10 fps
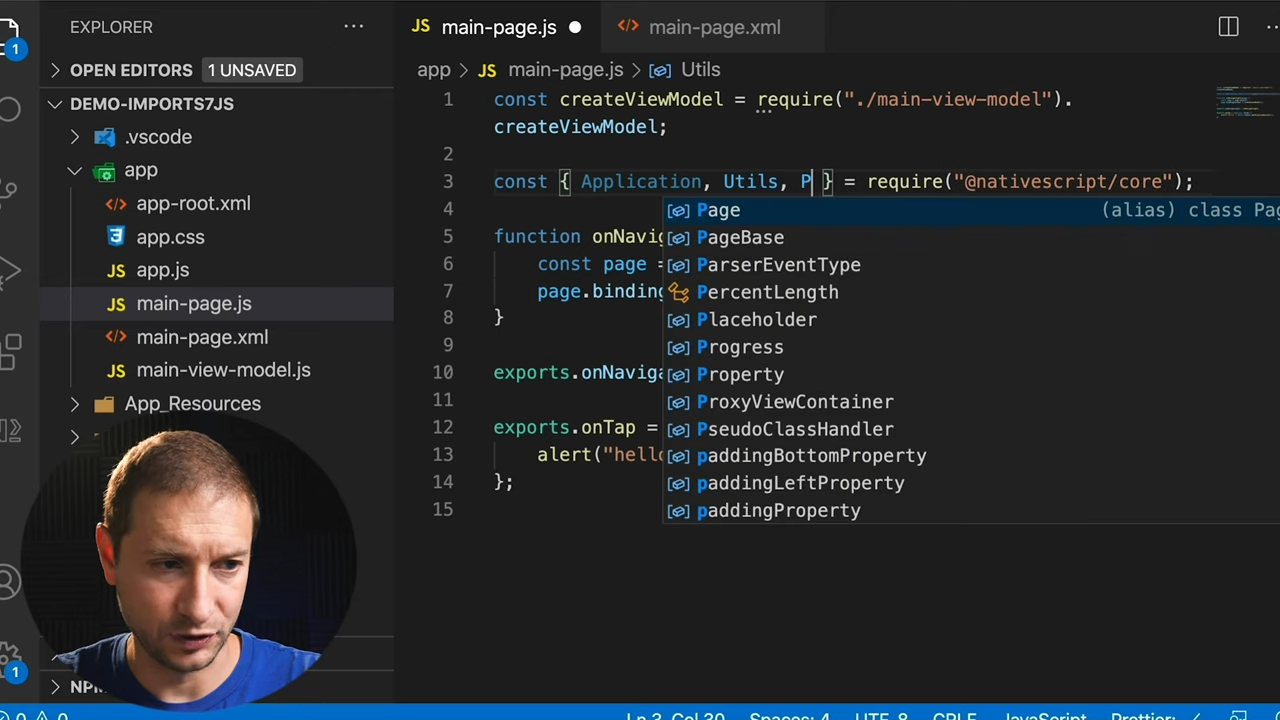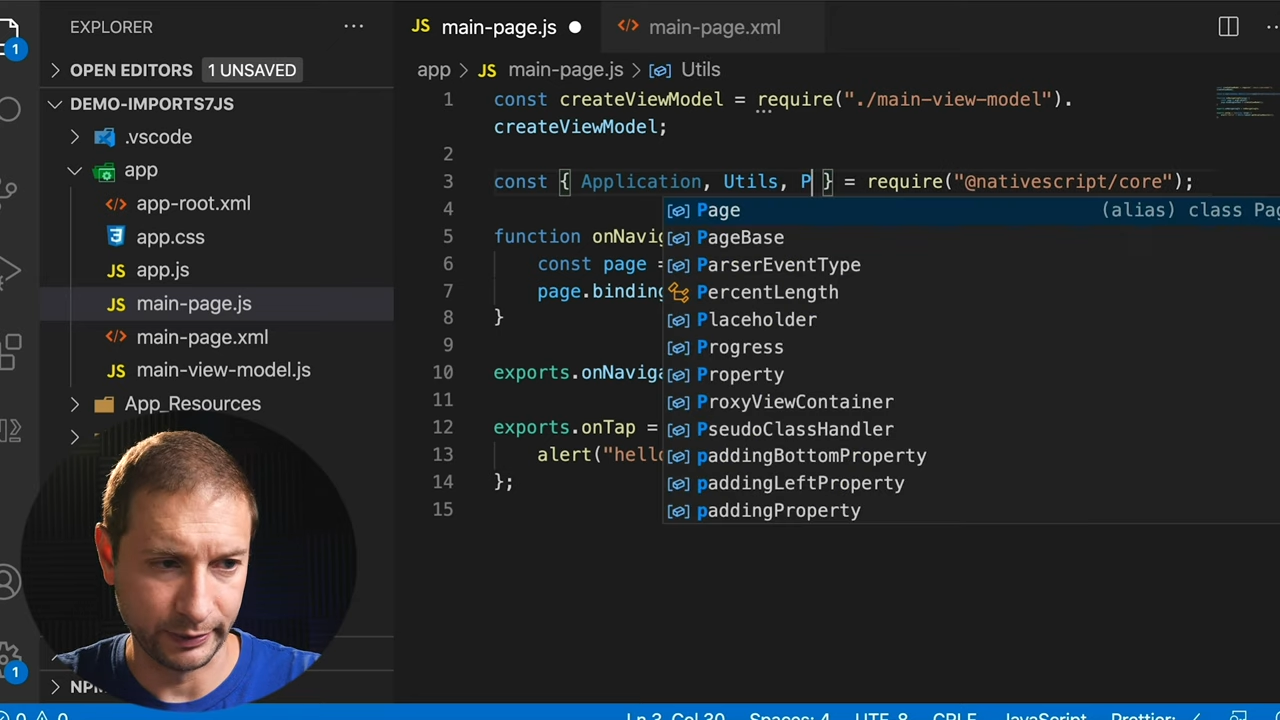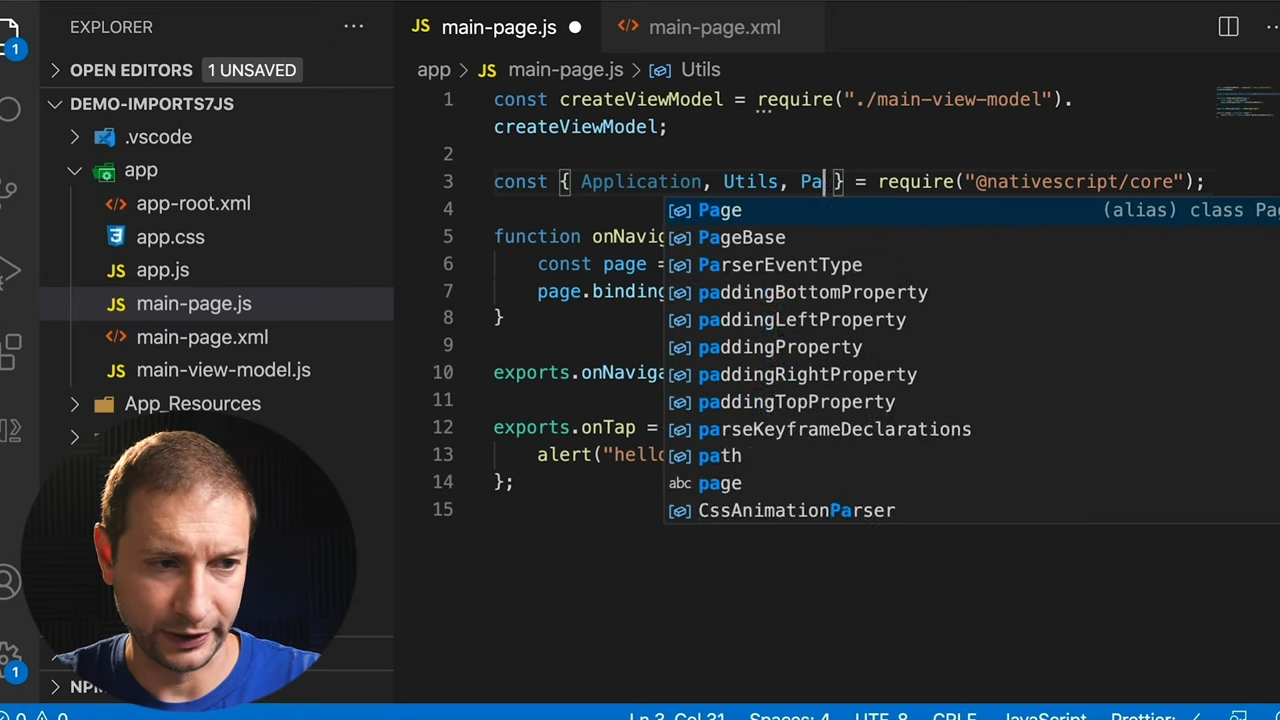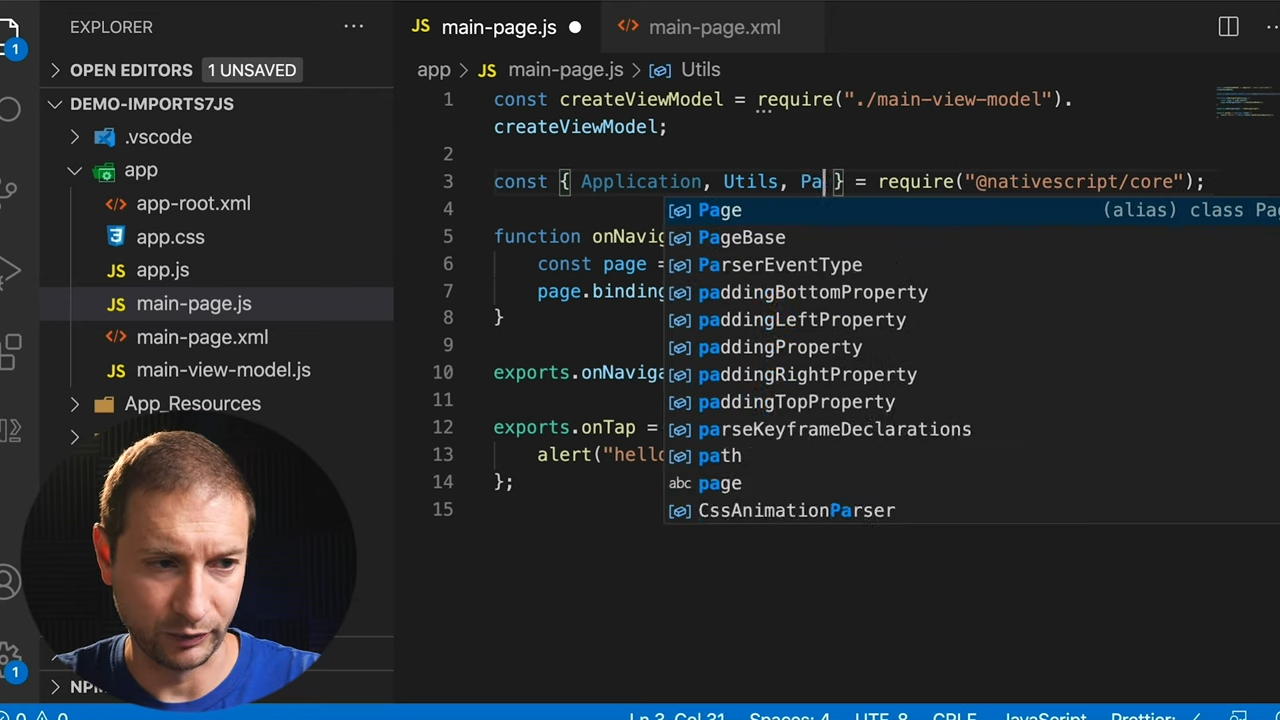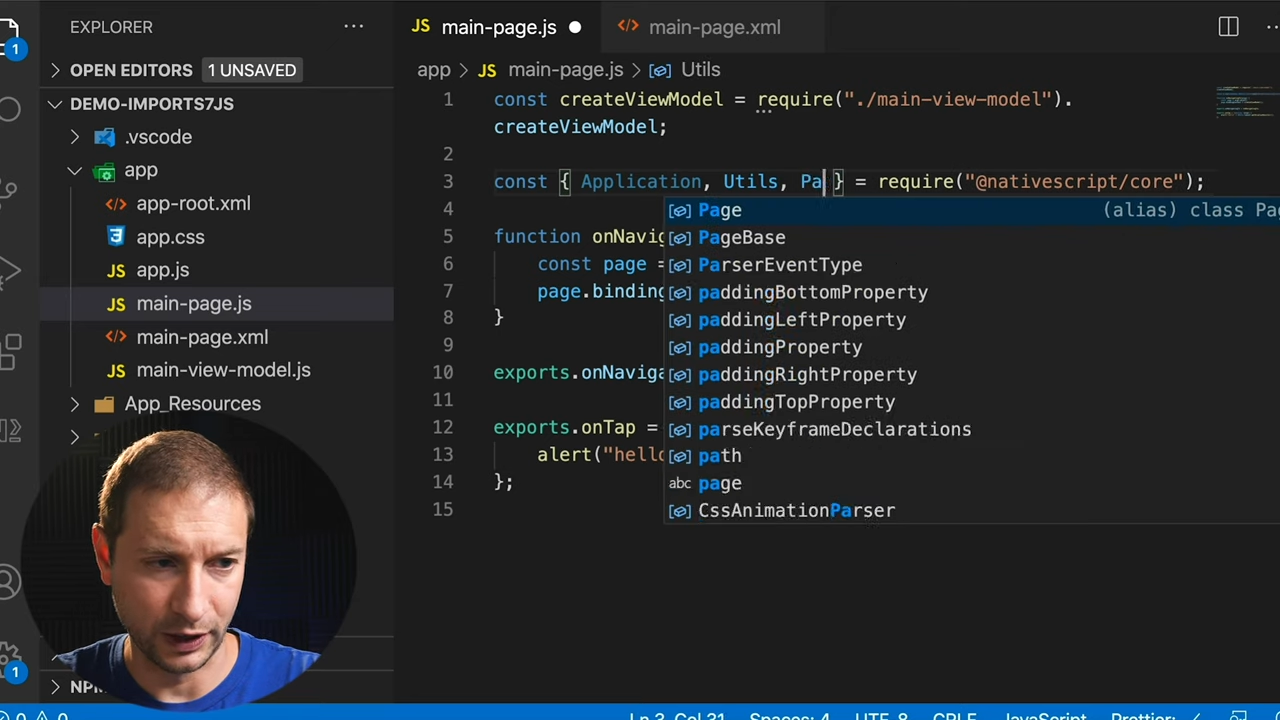you
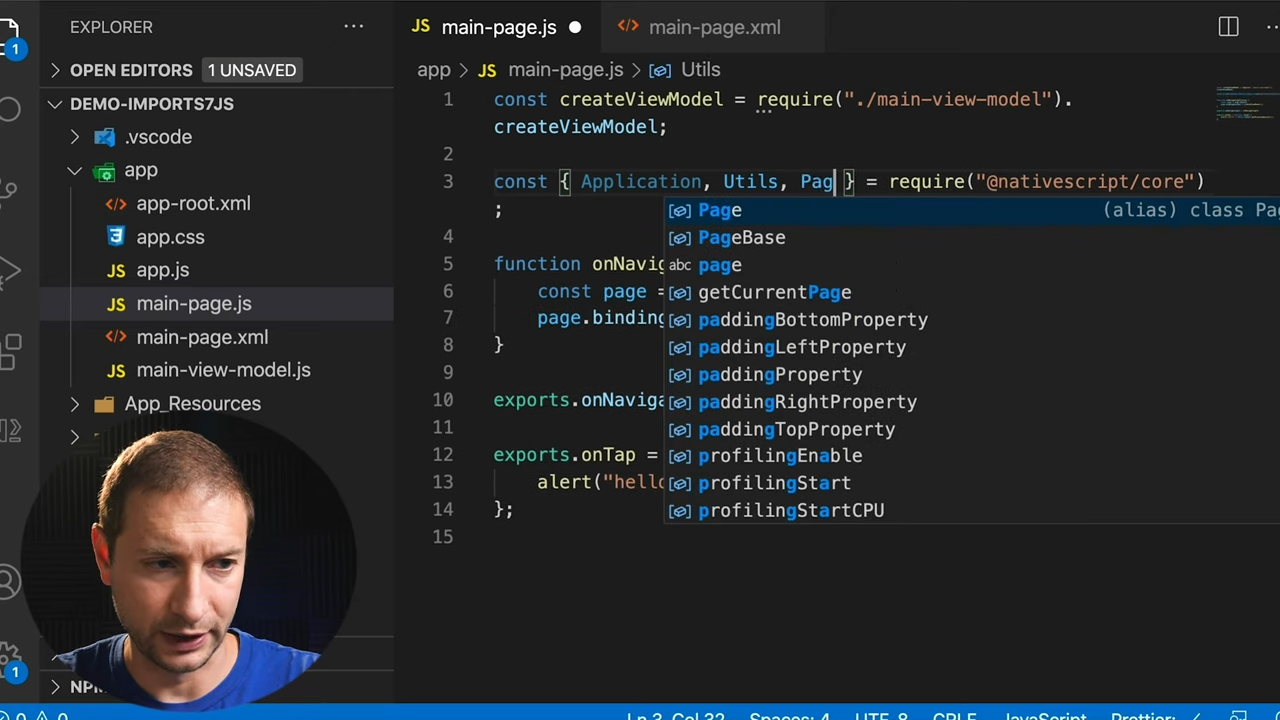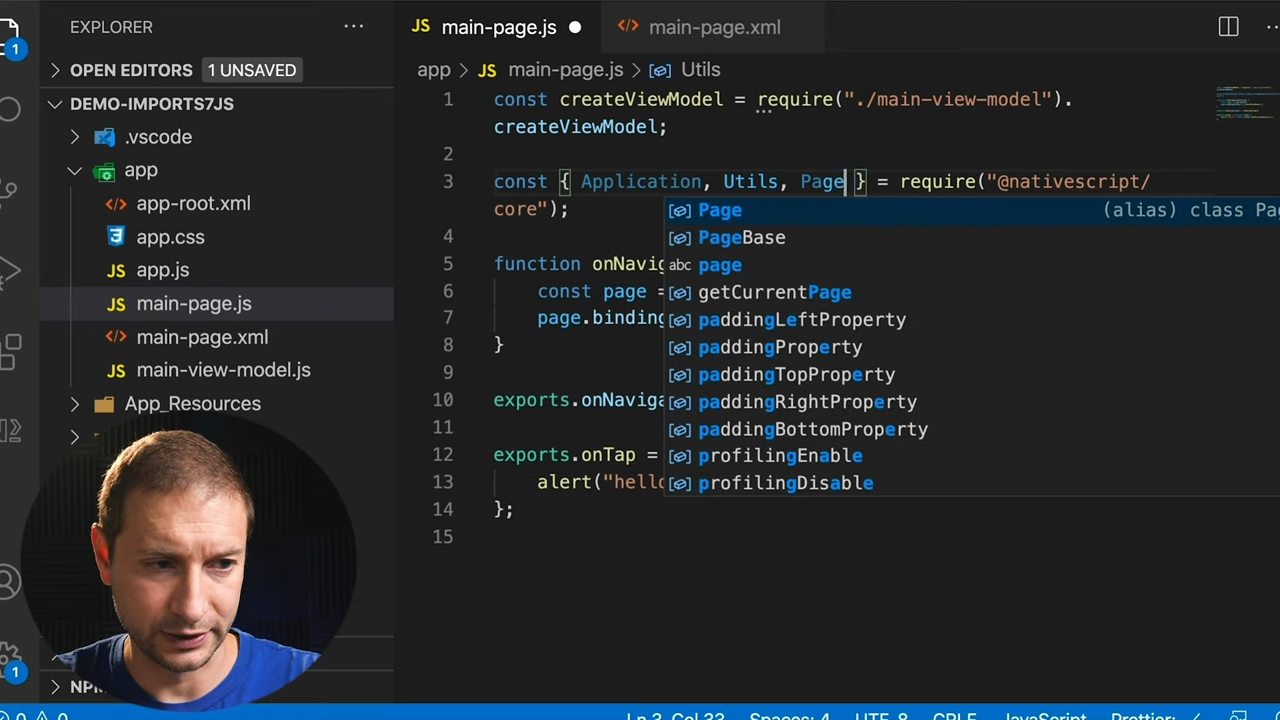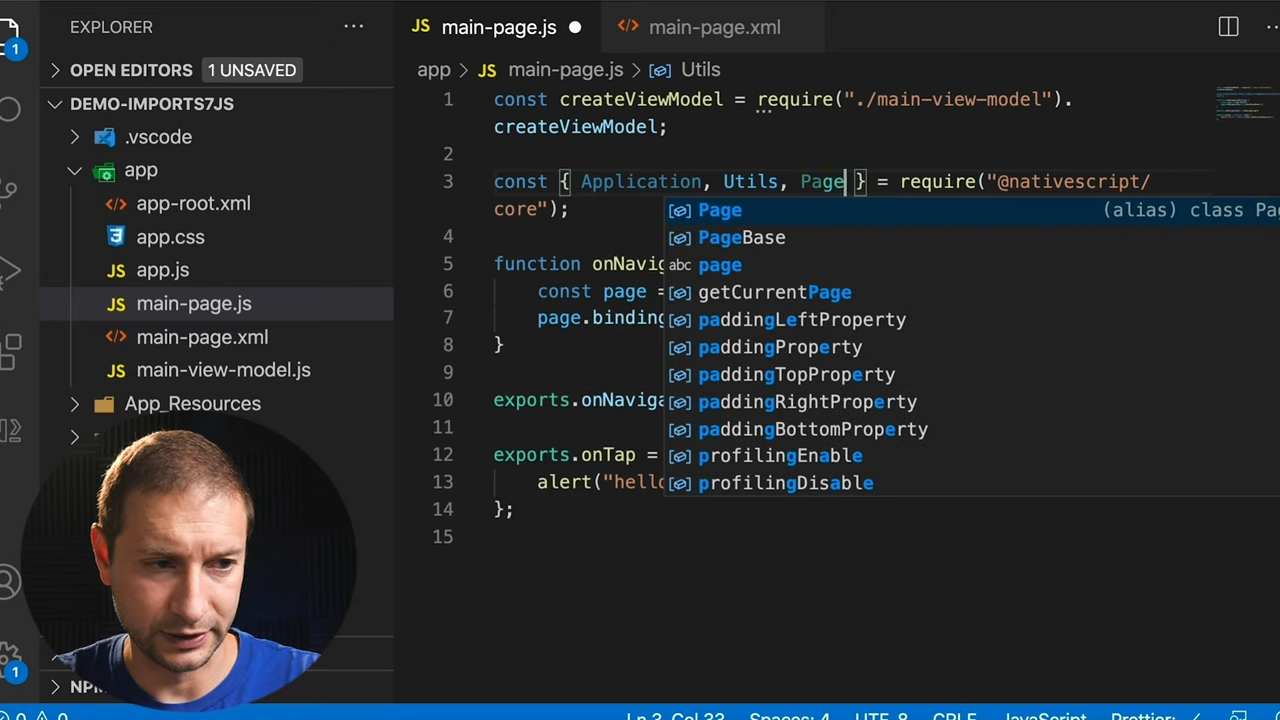might want